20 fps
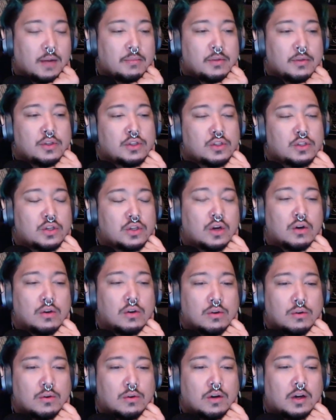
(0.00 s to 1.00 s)

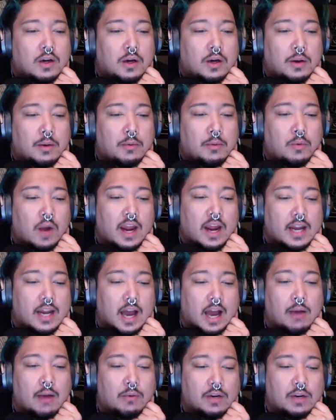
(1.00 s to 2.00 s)
So Ryan,
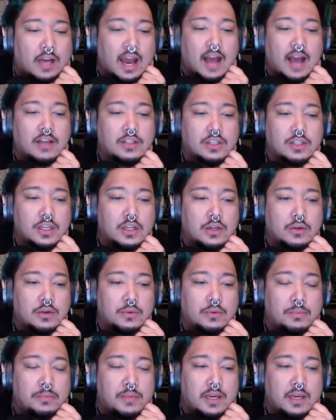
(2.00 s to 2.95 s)
I want to ask you,